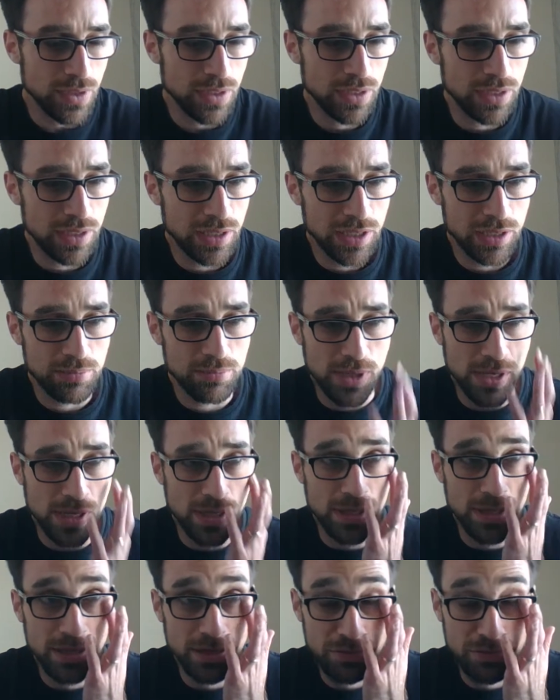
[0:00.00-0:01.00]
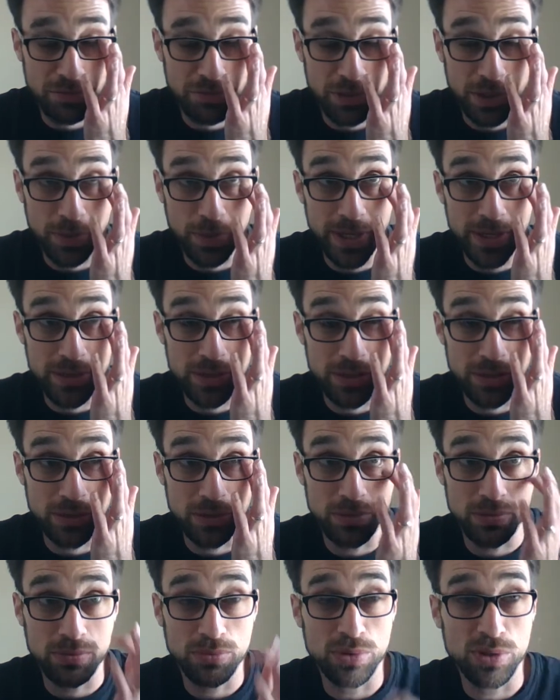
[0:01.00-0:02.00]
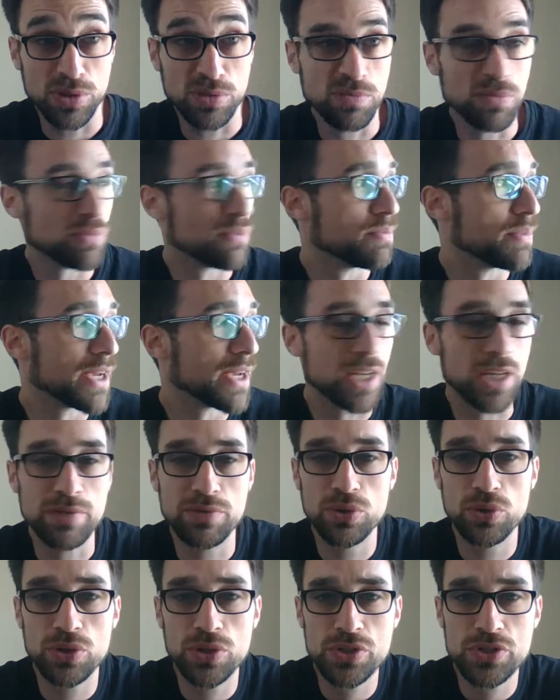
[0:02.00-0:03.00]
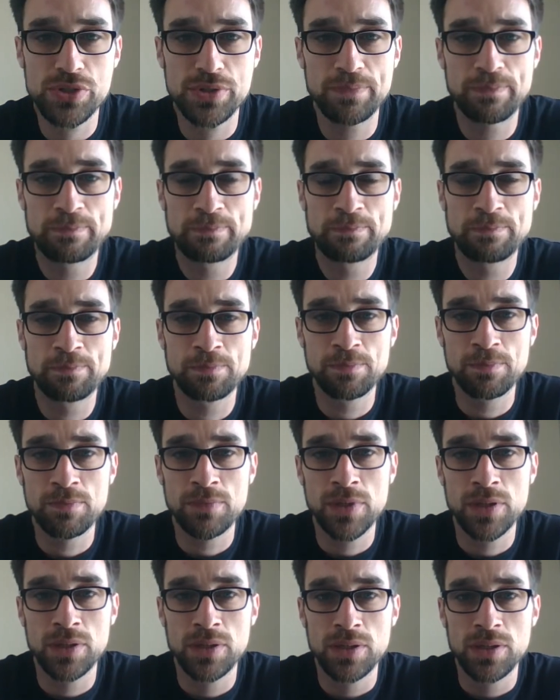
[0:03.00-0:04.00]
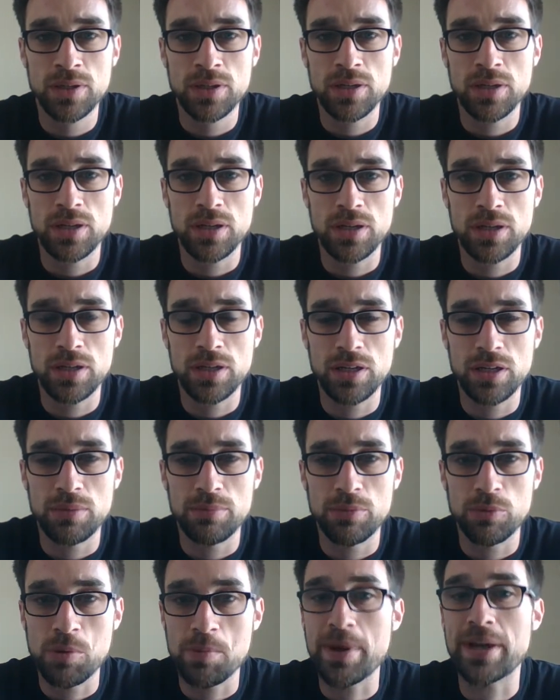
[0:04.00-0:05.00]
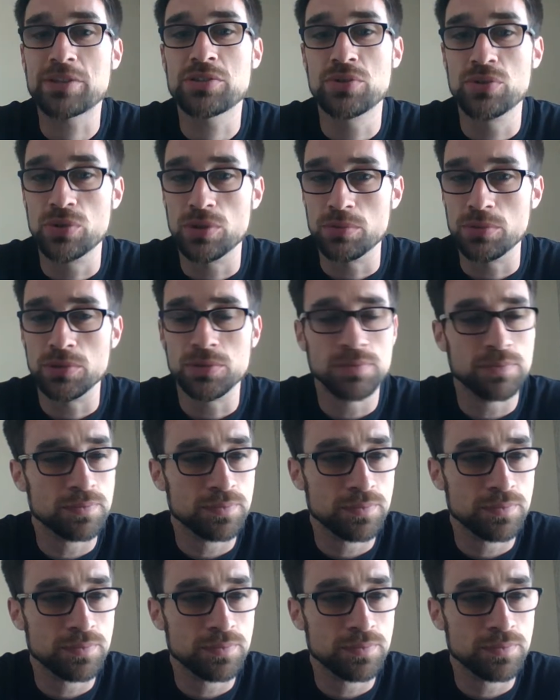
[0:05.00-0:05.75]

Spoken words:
But if we wait till beginning of August, we're back to normal.